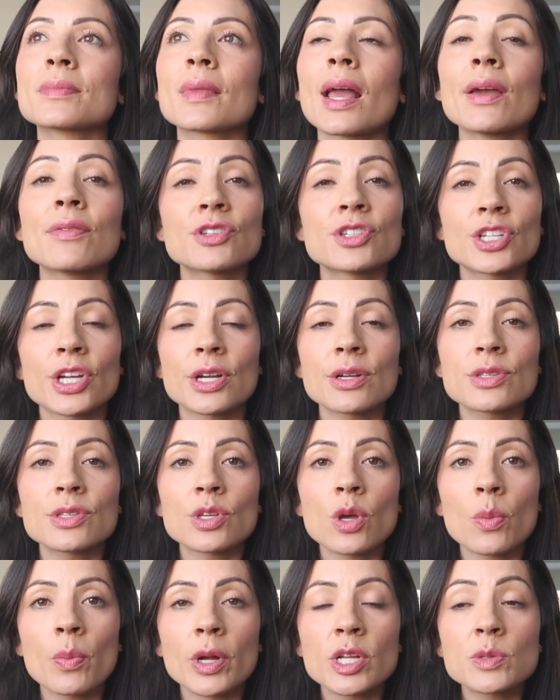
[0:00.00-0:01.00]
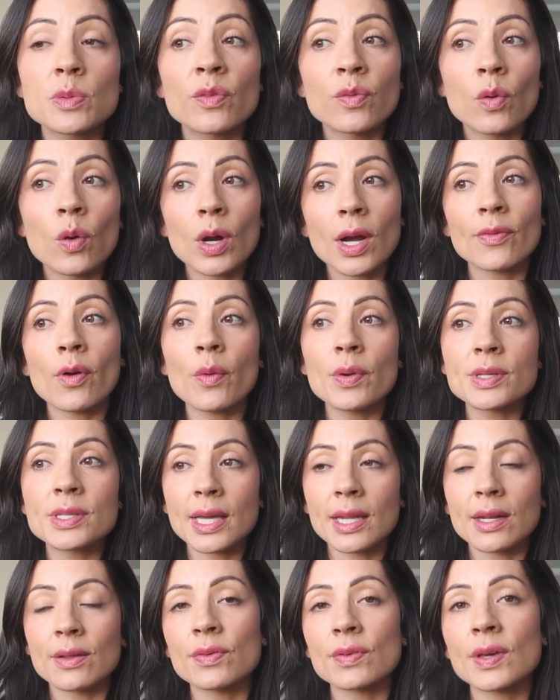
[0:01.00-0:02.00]
I've shared so much before. I've always
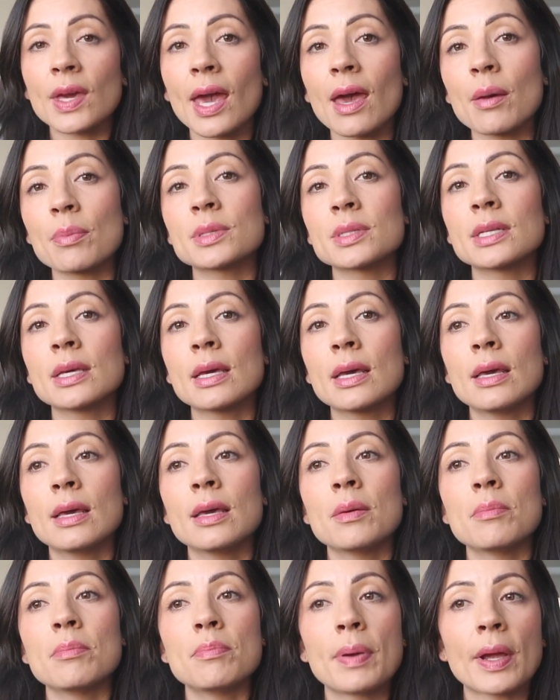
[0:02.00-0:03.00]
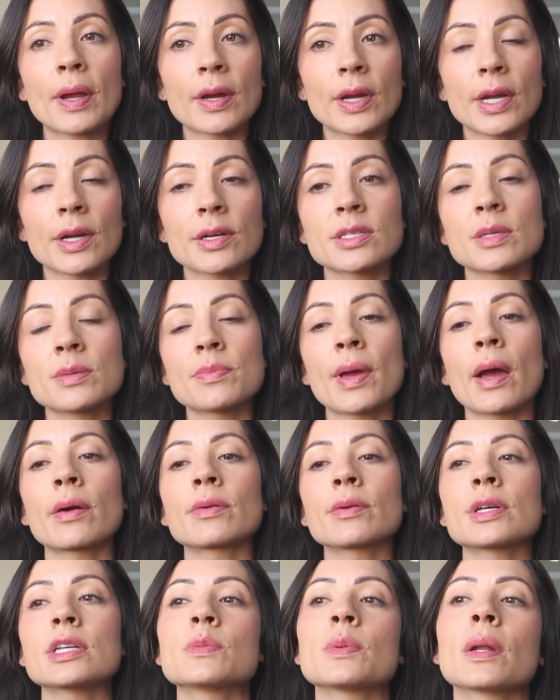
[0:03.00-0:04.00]
kind of kept barriers and
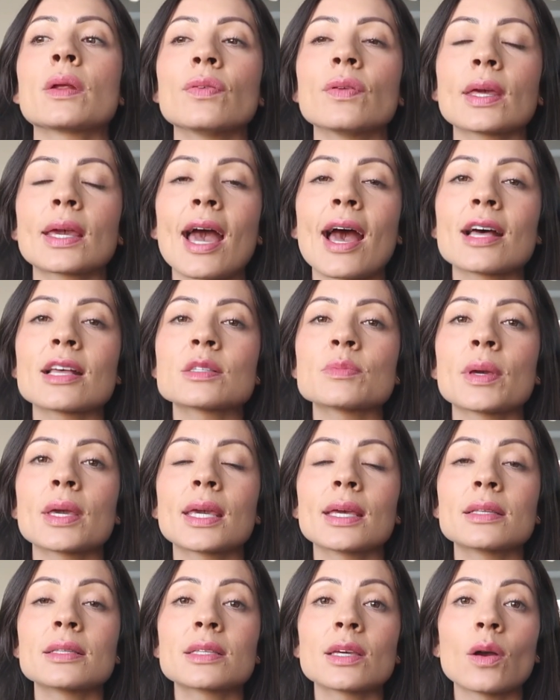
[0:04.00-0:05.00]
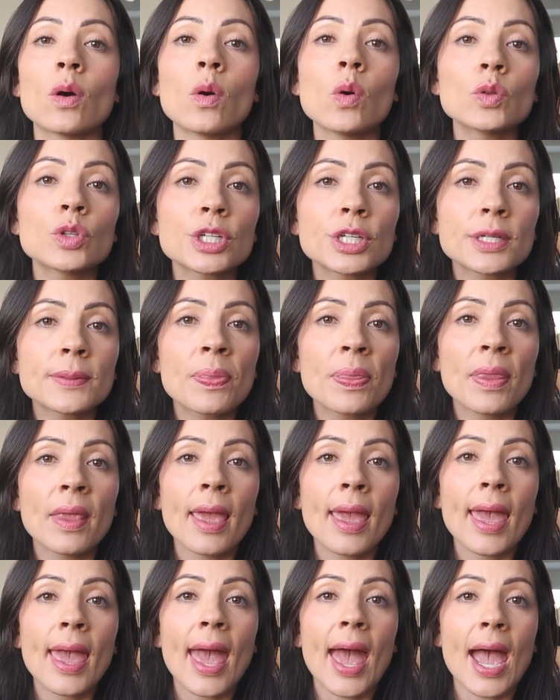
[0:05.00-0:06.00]
boundaries, but I feel like as my kids get older
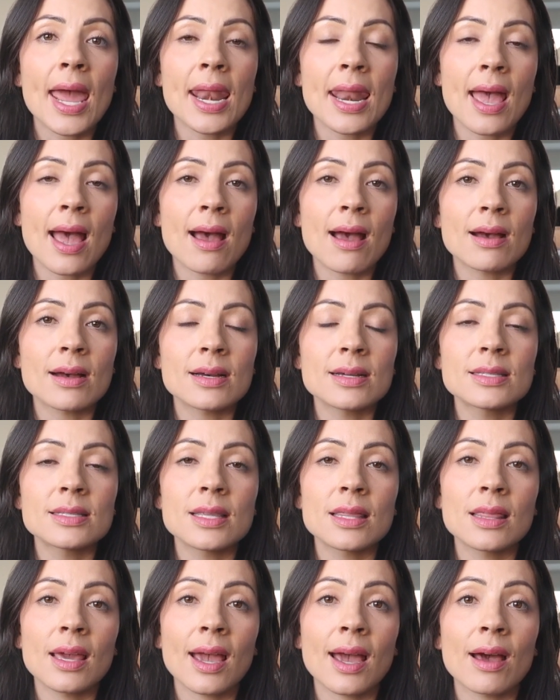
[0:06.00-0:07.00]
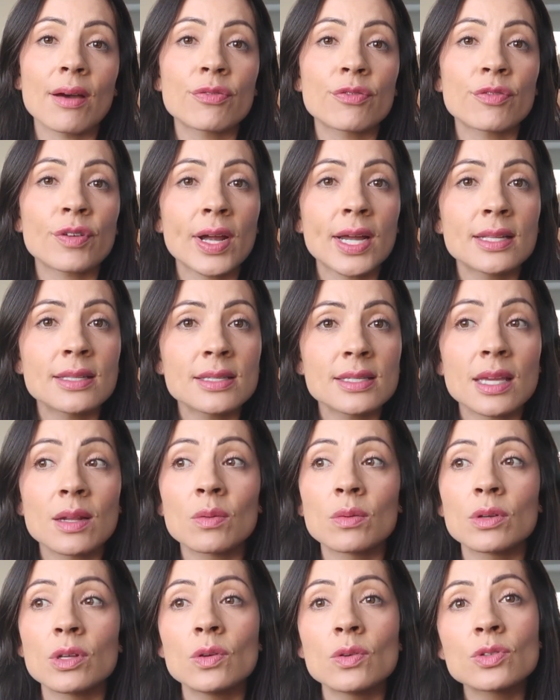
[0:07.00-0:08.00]
and as they have friends,
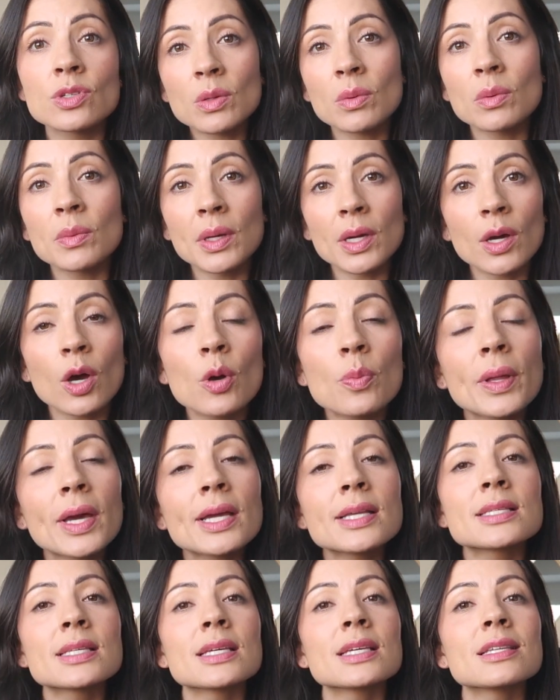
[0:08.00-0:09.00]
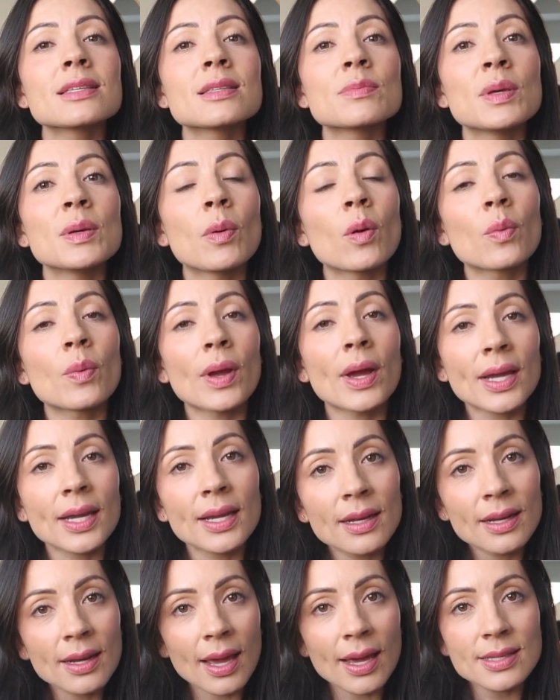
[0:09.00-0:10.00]
and usually when we go places, people
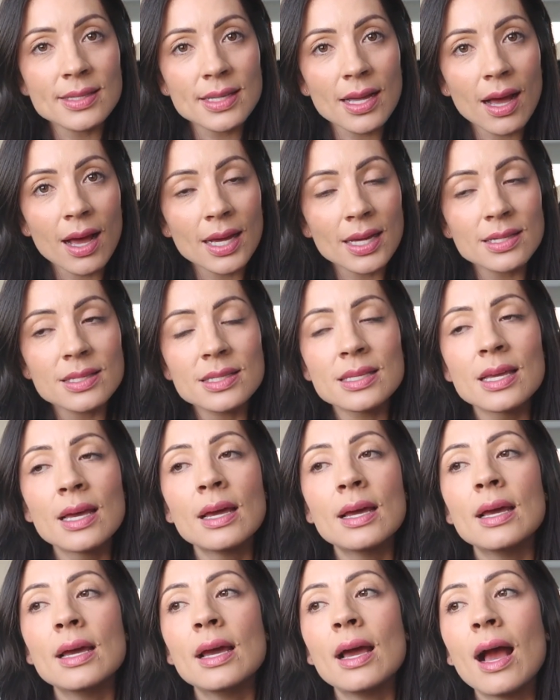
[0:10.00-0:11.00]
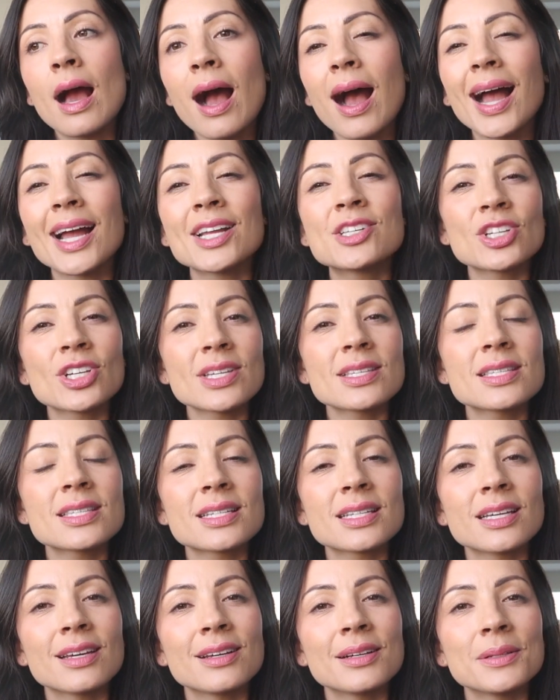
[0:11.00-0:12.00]
recognize us, I
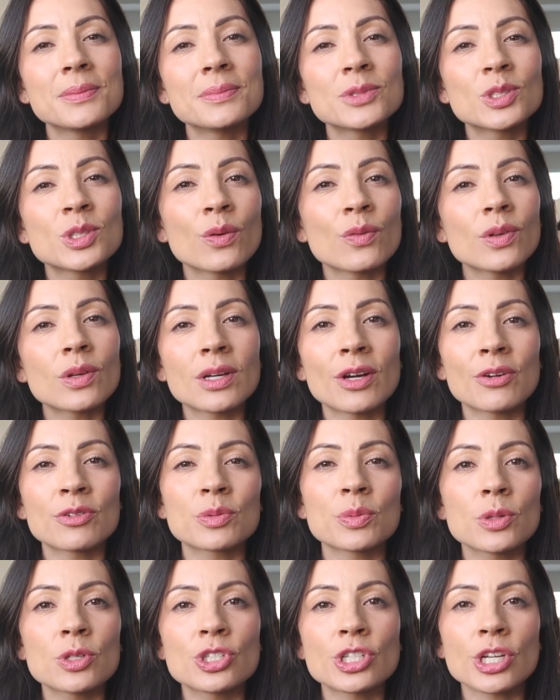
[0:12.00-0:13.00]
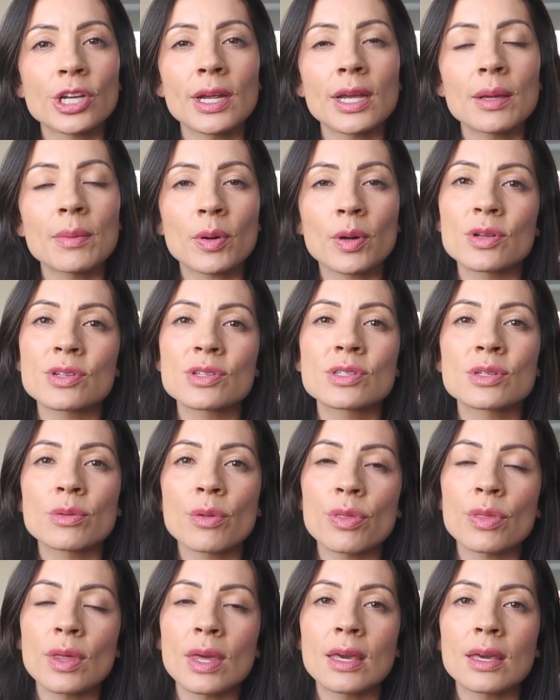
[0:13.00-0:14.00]
just don't feel comfortable sharing personal
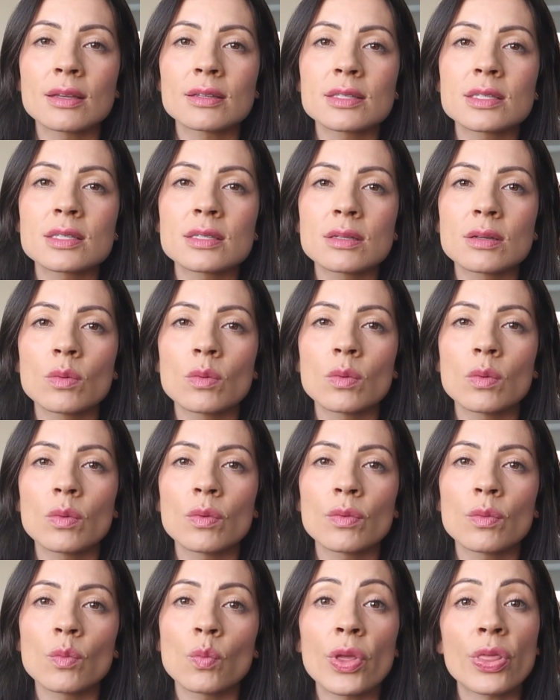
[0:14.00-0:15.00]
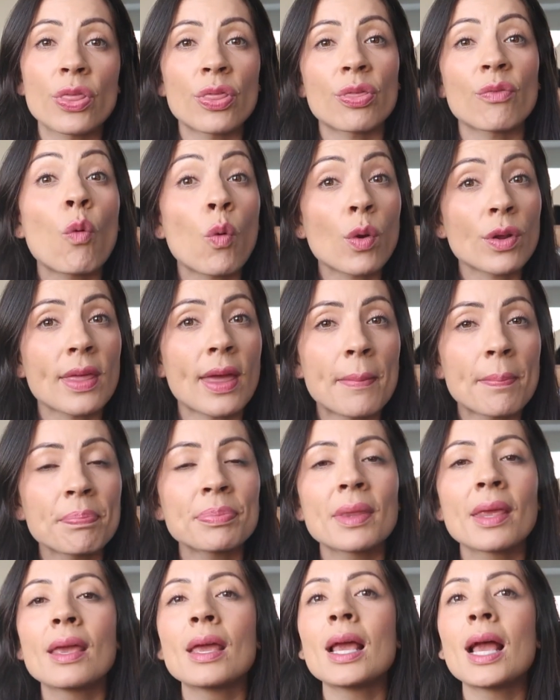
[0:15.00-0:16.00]
things with for them.
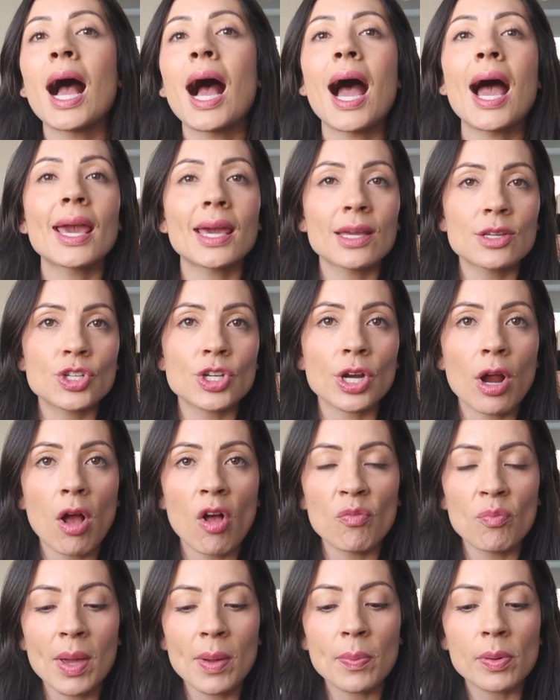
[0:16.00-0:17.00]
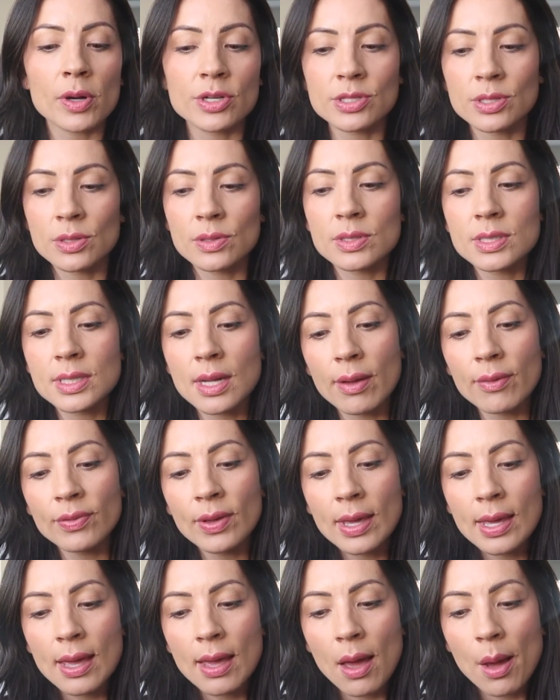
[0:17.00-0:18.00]
I can share all of my personal stuff,
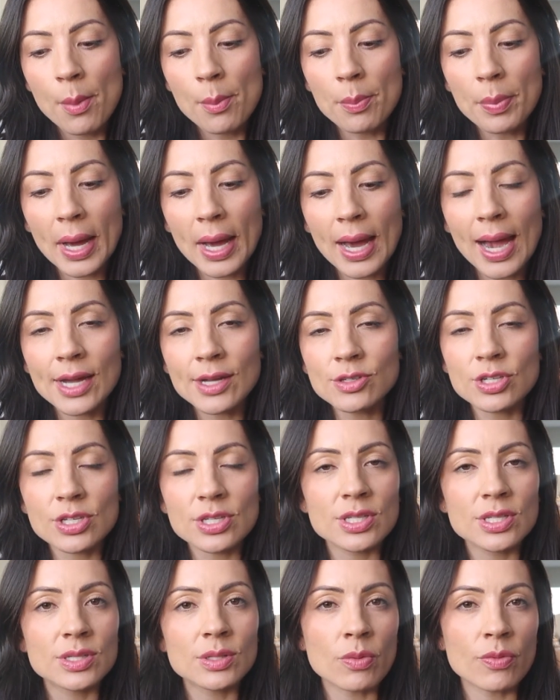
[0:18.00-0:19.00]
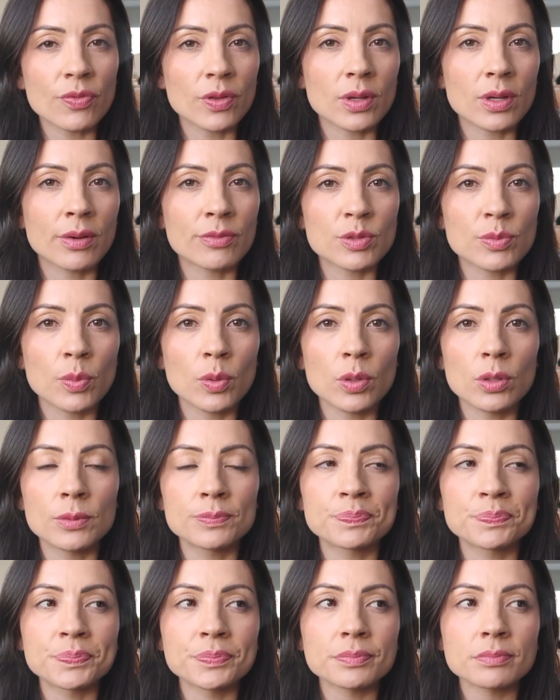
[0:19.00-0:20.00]
but I just don't feel
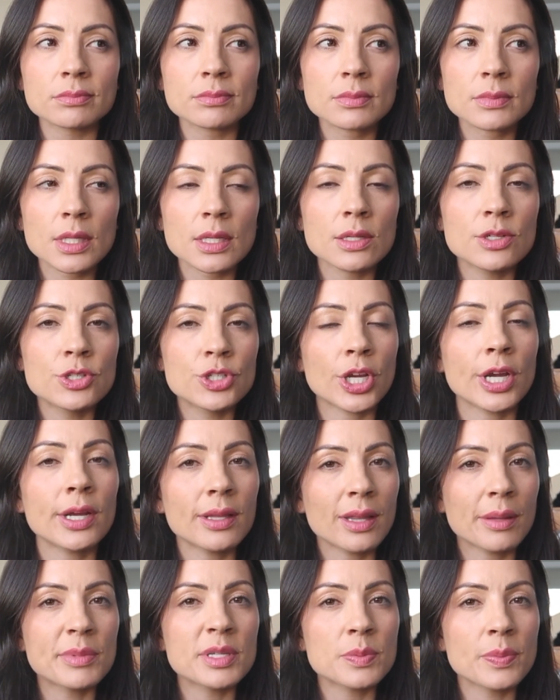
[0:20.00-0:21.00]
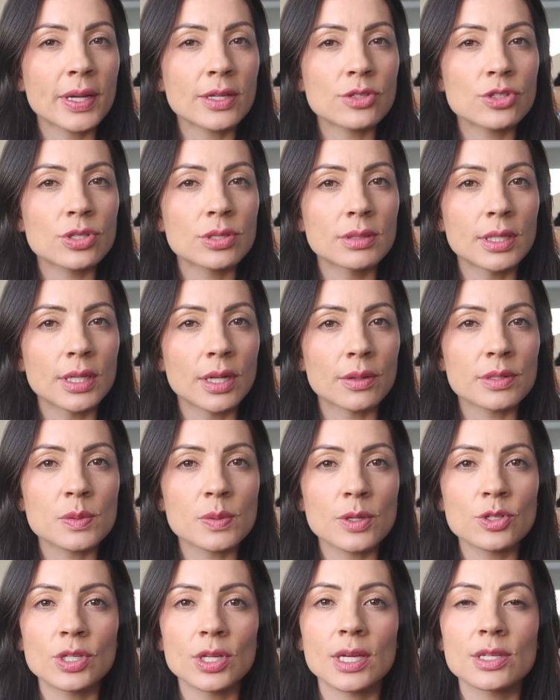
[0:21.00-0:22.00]
comfortable sharing them as much, you know,
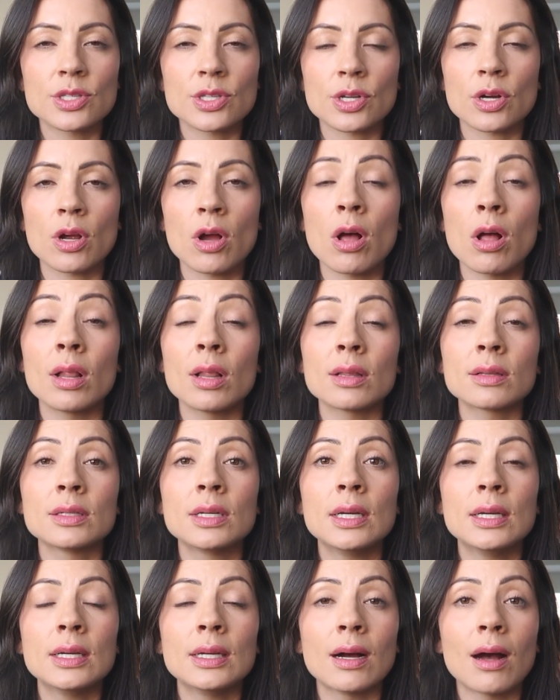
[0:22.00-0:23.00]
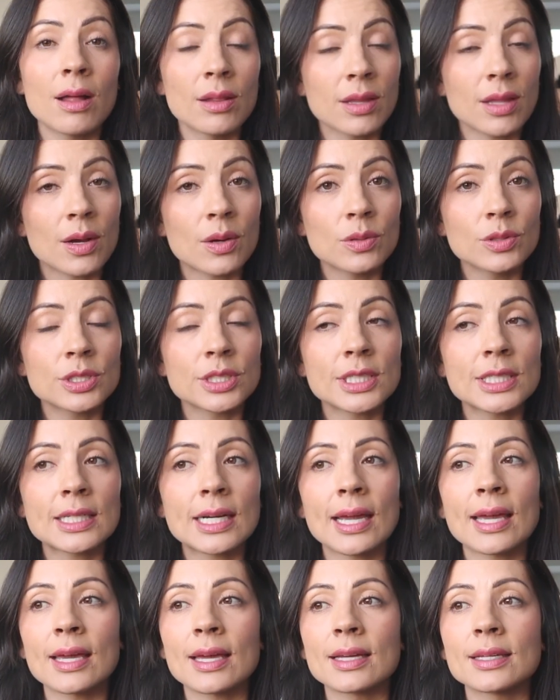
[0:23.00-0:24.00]
especially because they're all a lot older.
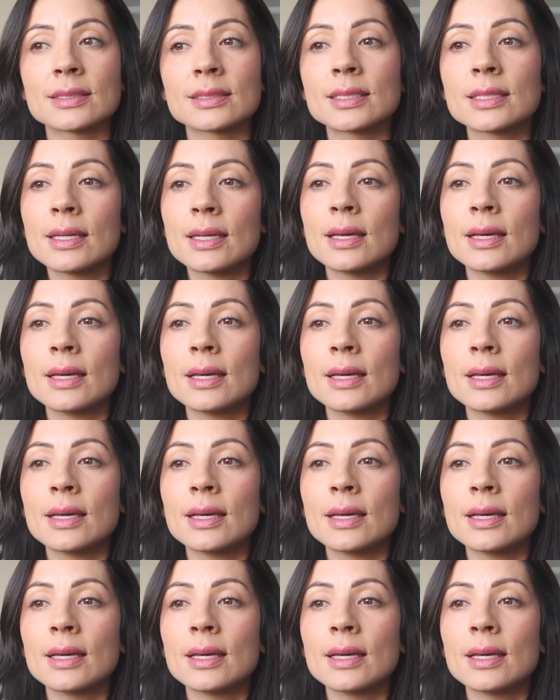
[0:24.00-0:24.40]
And